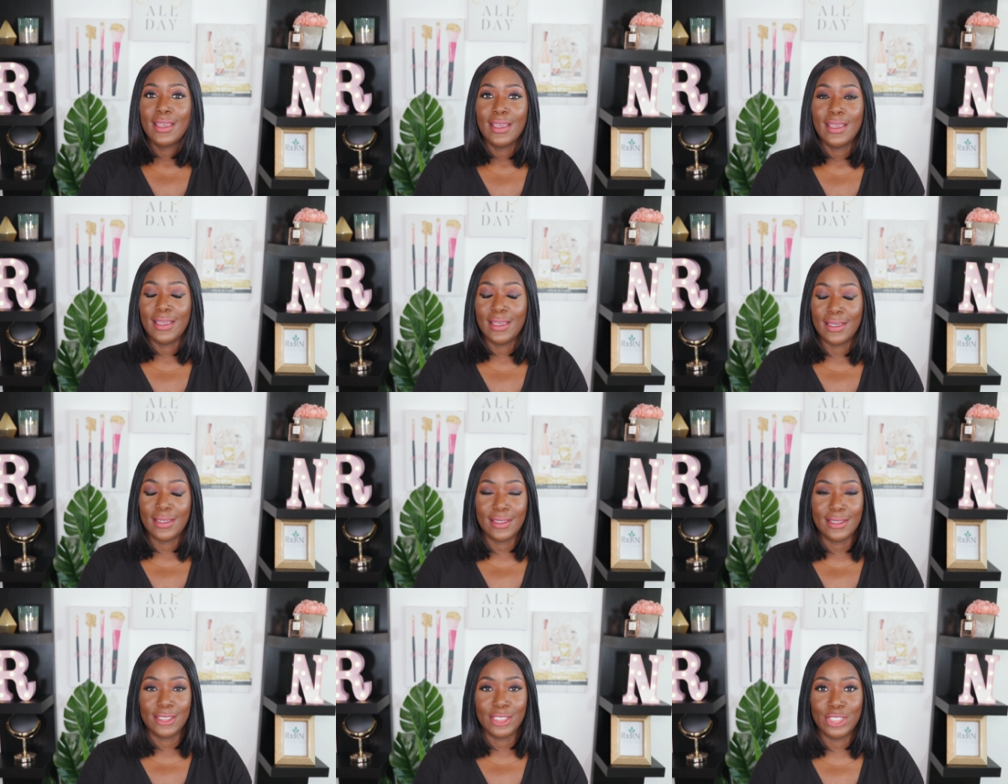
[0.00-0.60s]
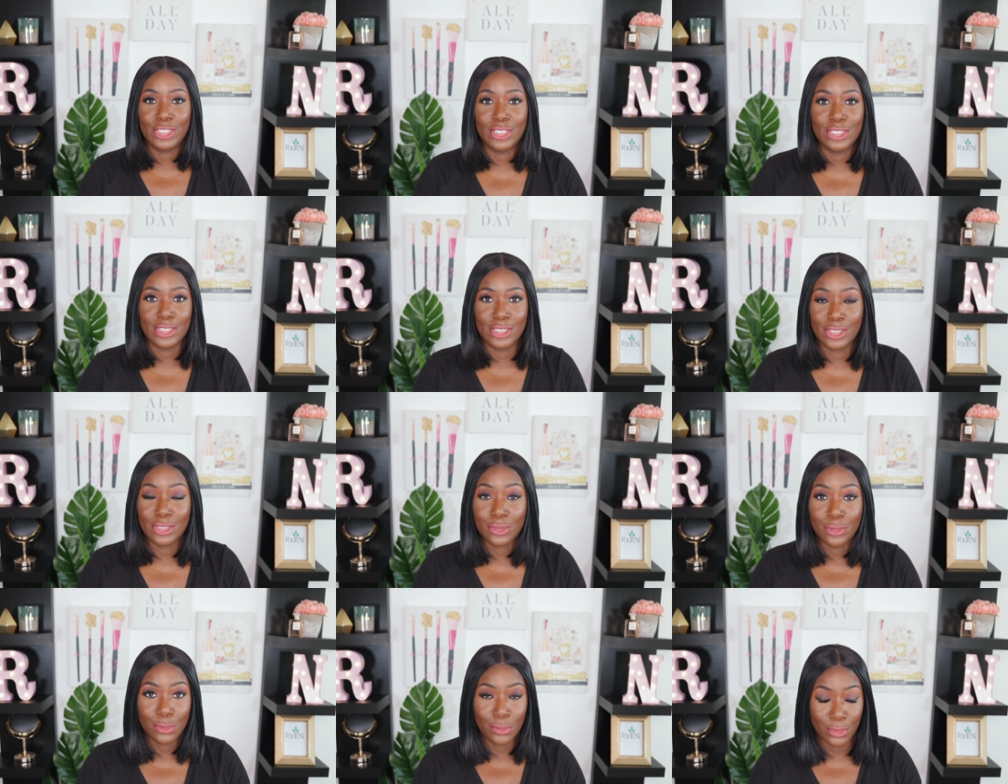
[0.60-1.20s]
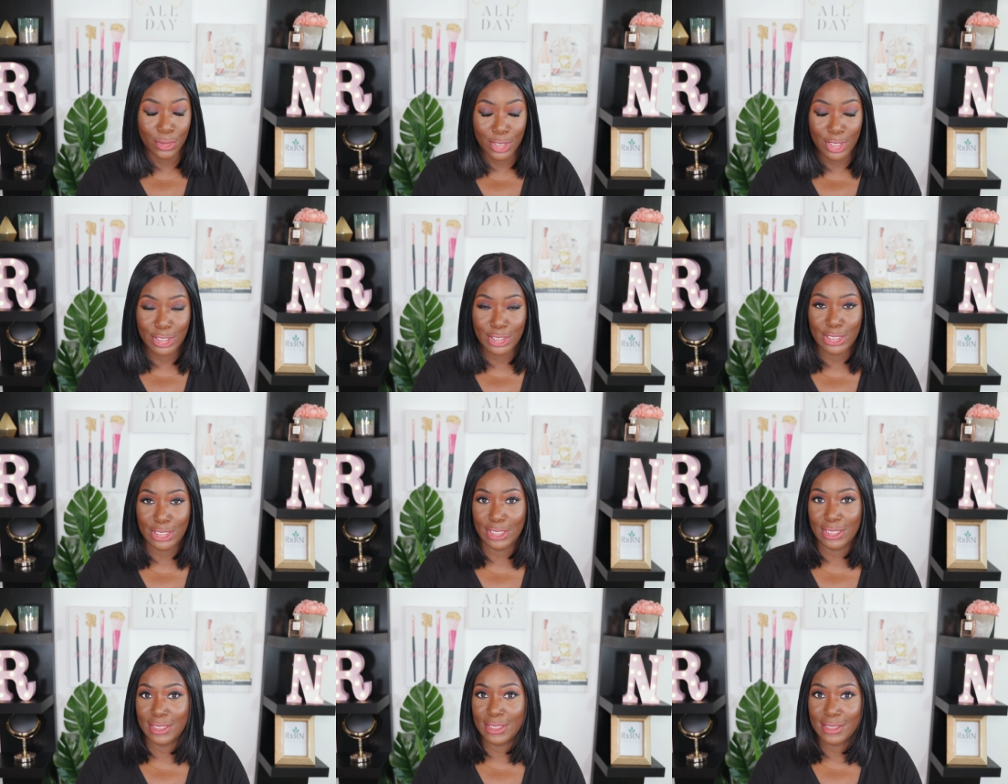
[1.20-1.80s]
It is just
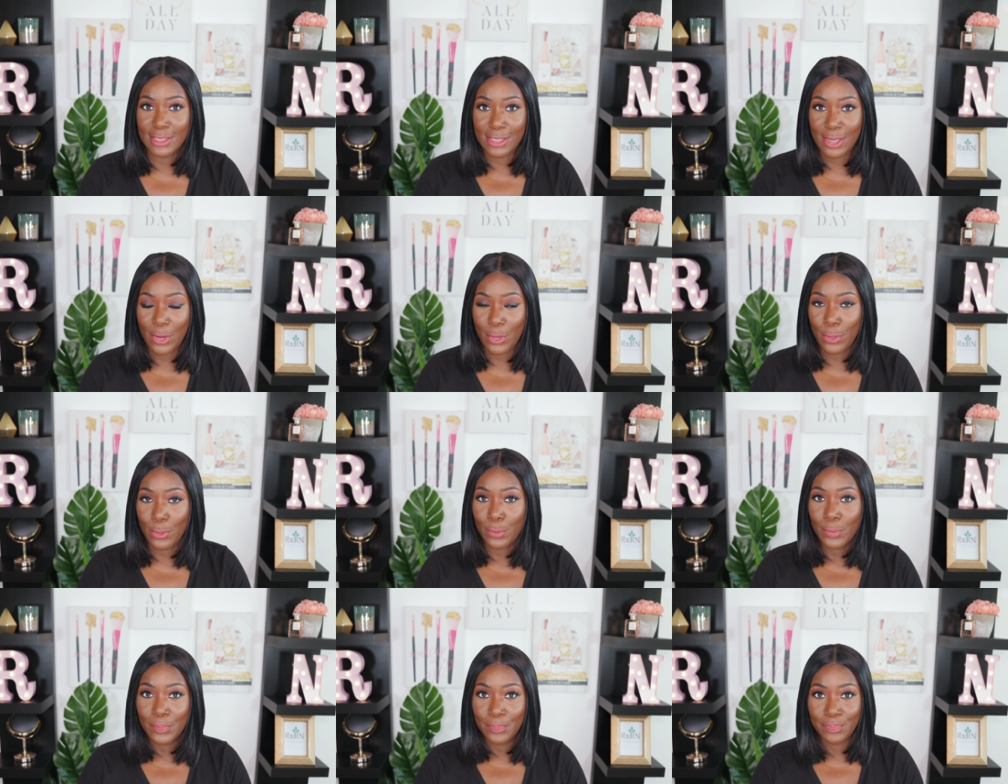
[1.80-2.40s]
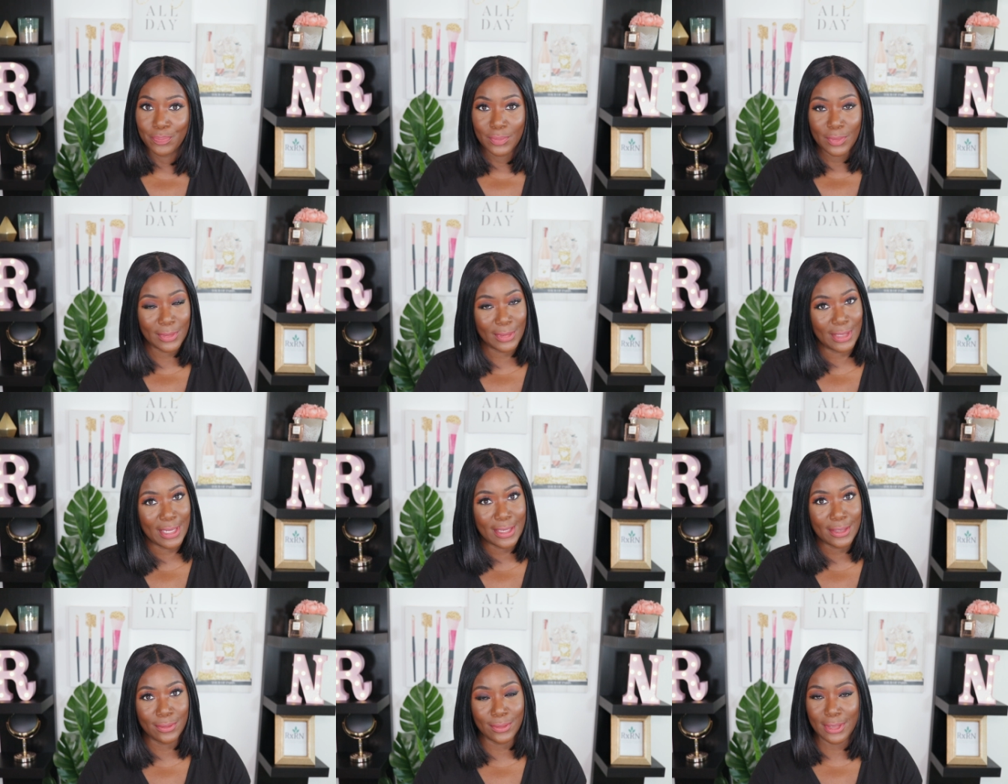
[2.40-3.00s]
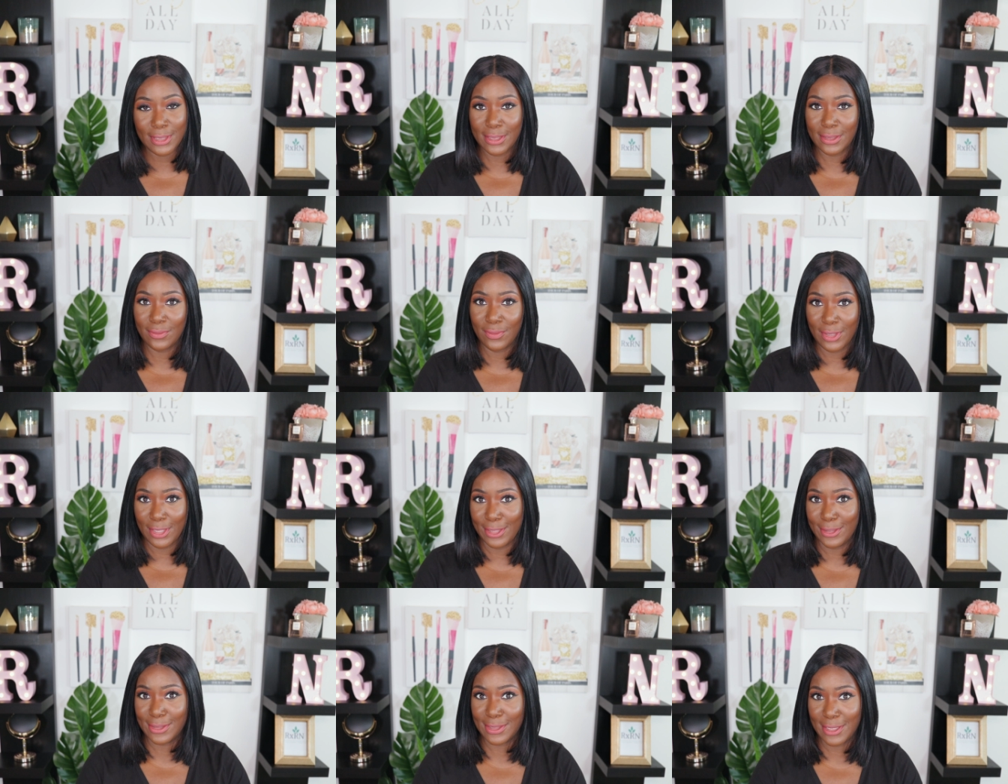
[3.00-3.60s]
gorgeous. So that's what this
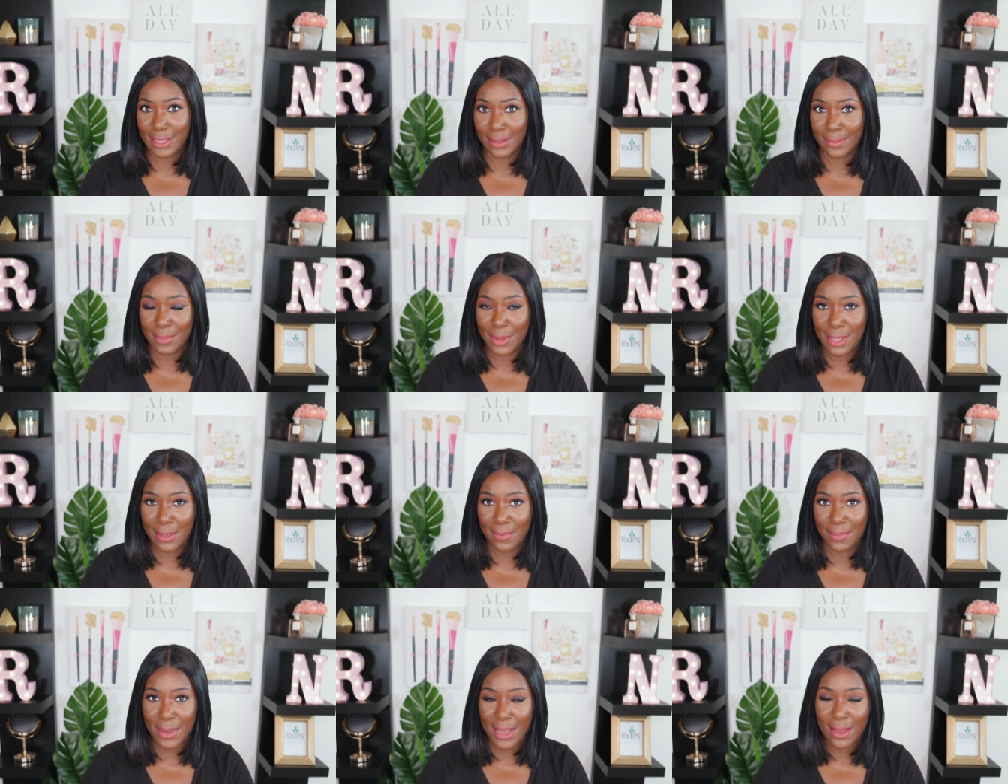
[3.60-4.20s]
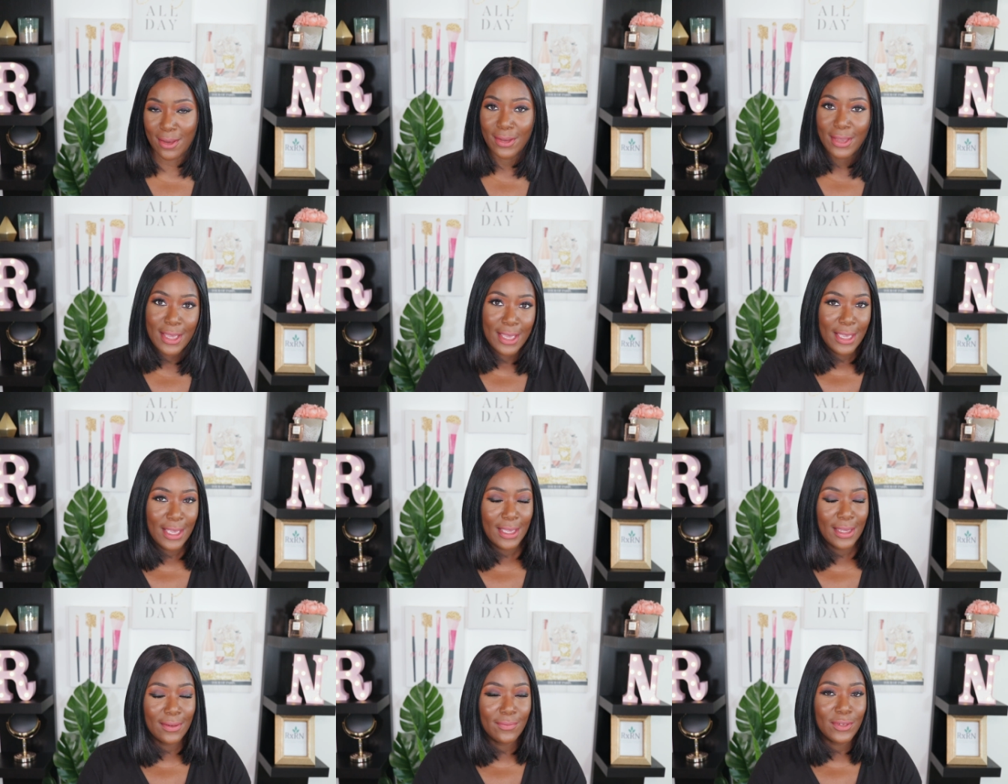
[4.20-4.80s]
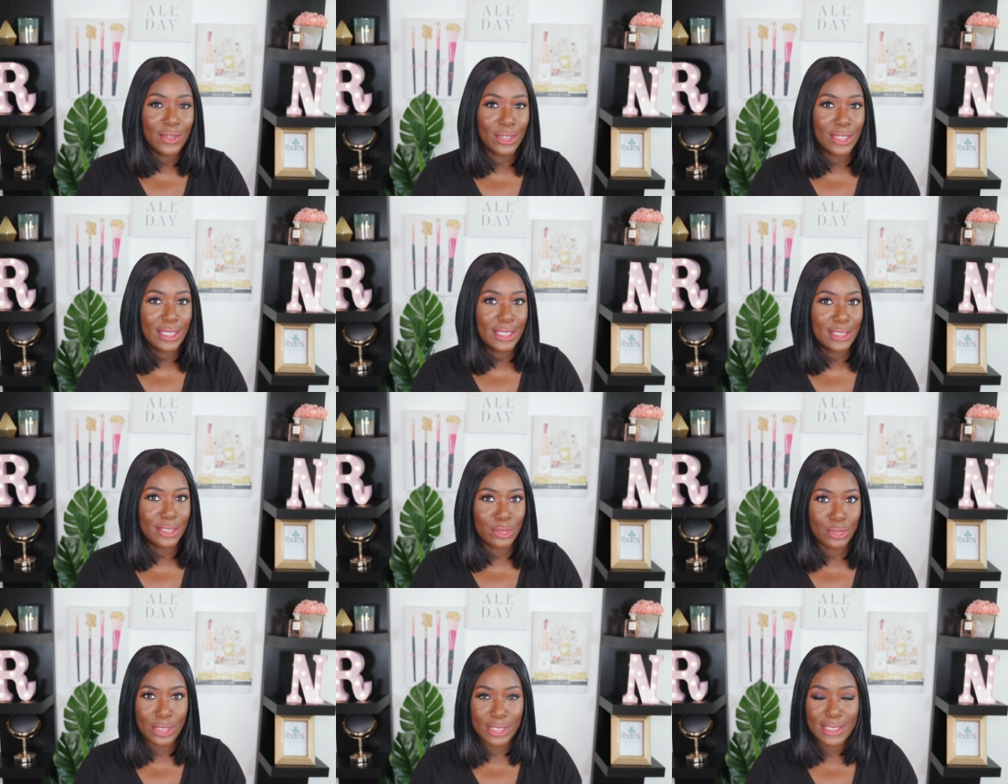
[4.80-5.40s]
video is going to be about, and if you're
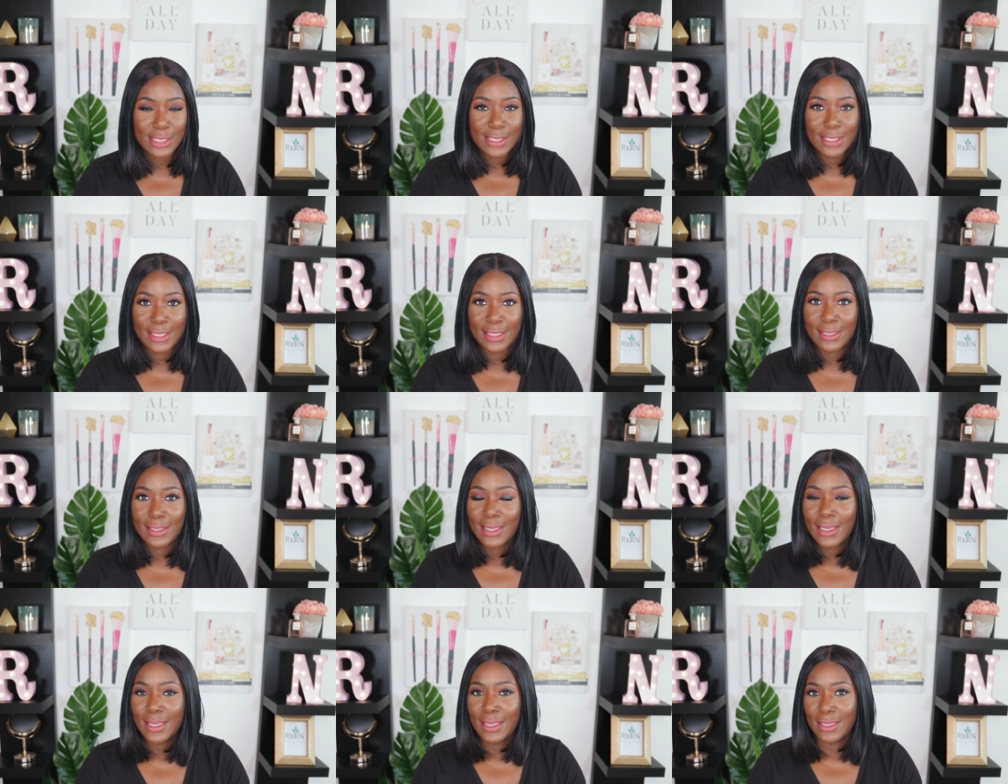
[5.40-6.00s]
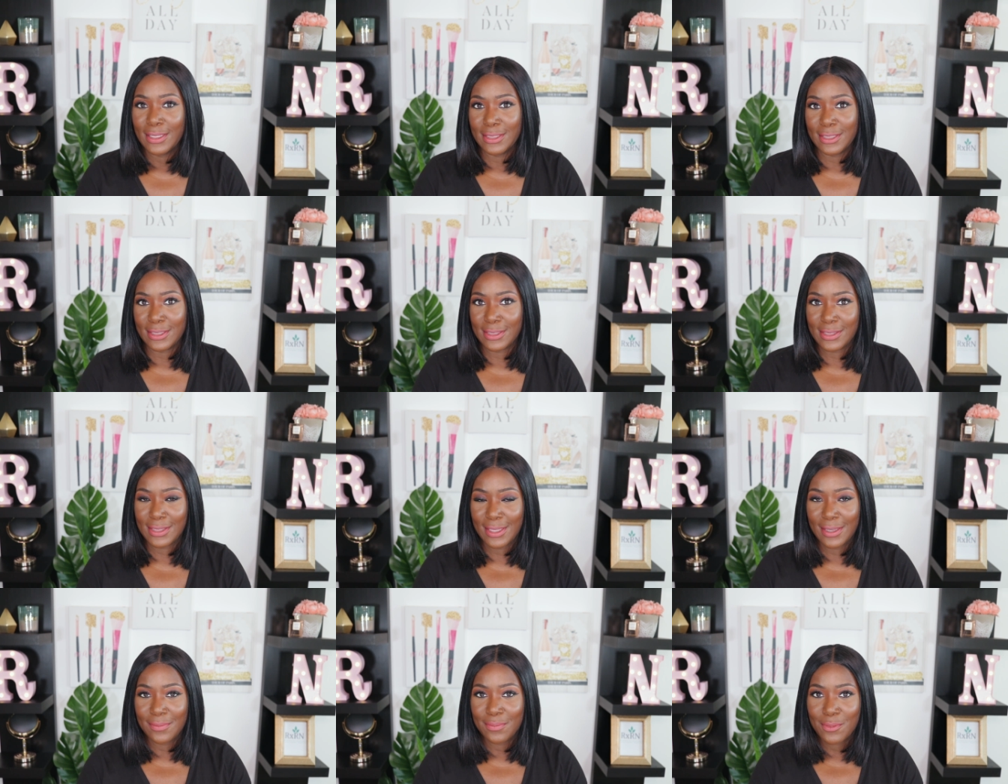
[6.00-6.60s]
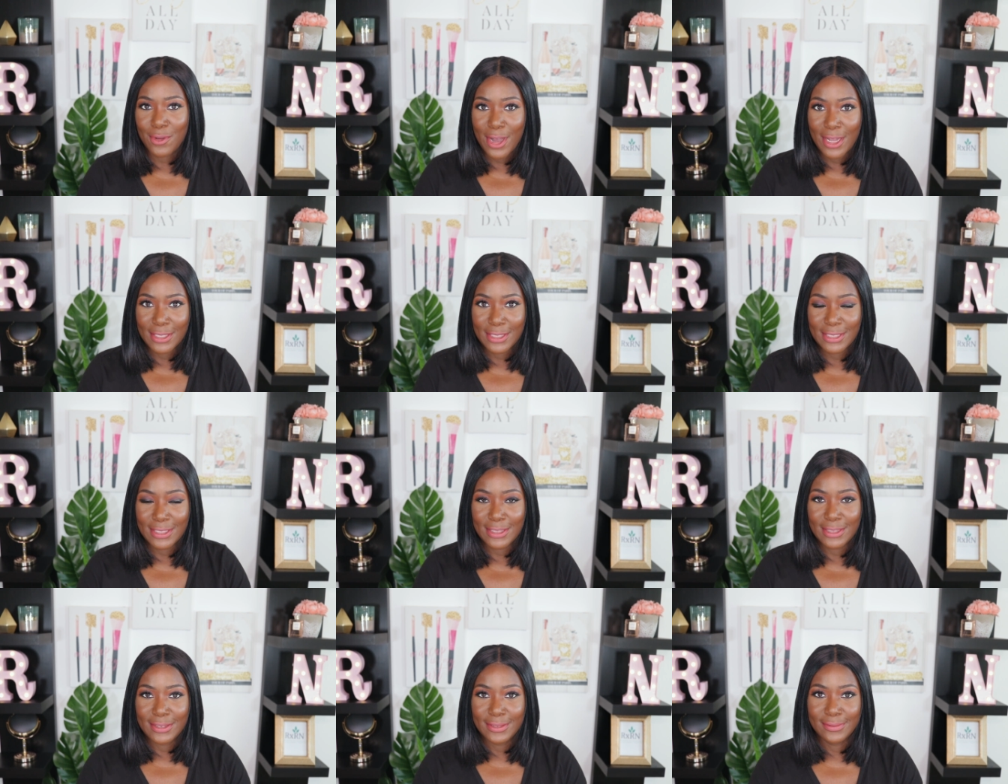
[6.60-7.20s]
interested, just keep
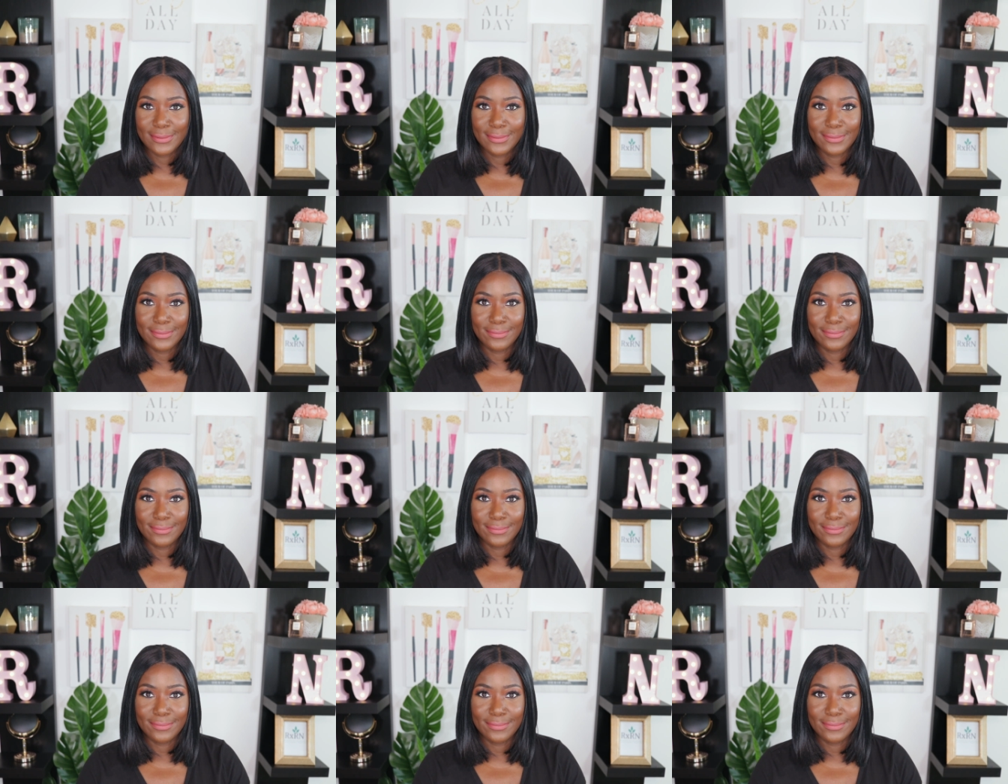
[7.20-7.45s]
watching.